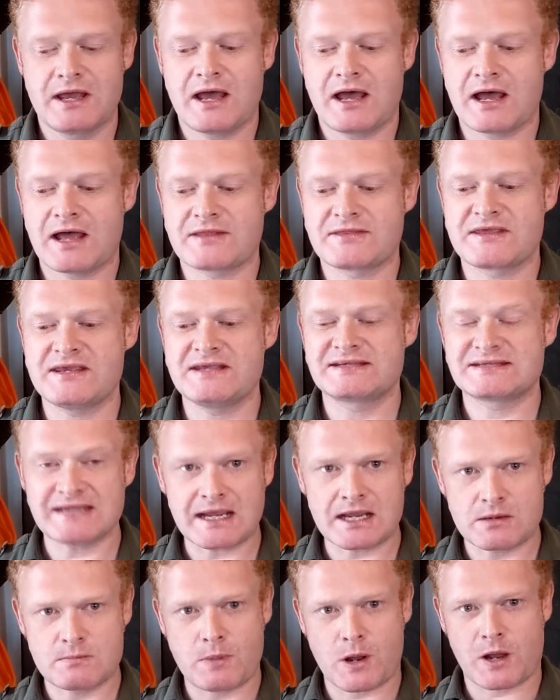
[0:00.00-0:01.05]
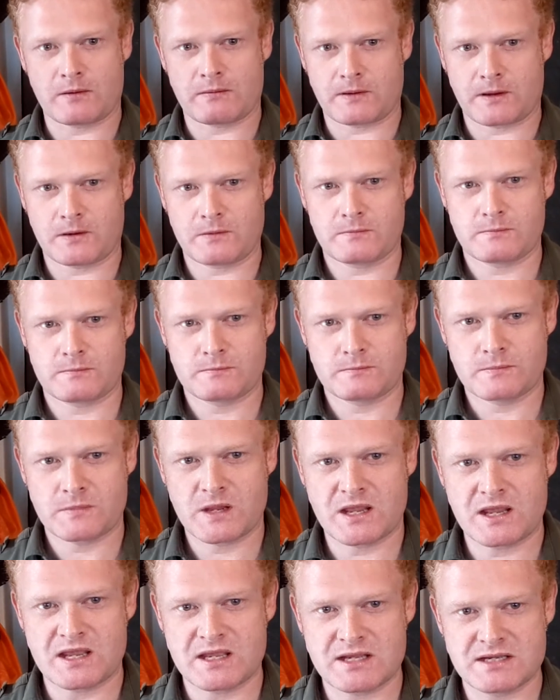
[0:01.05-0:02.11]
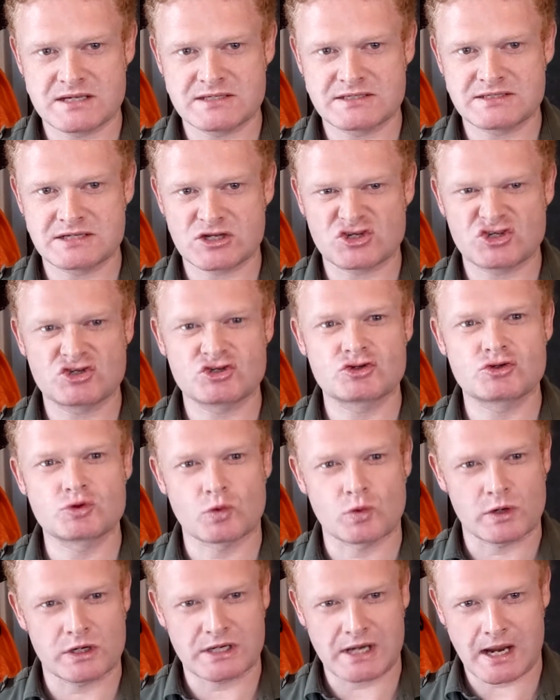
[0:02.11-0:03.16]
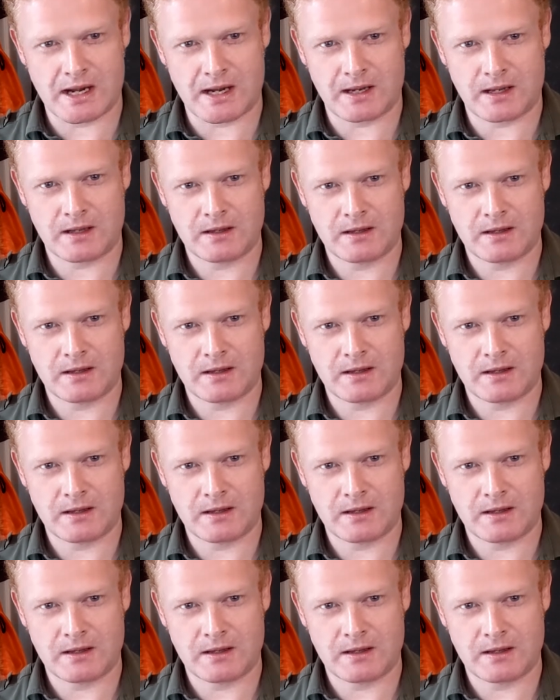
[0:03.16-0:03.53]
Uh, the second part of it is storytelling.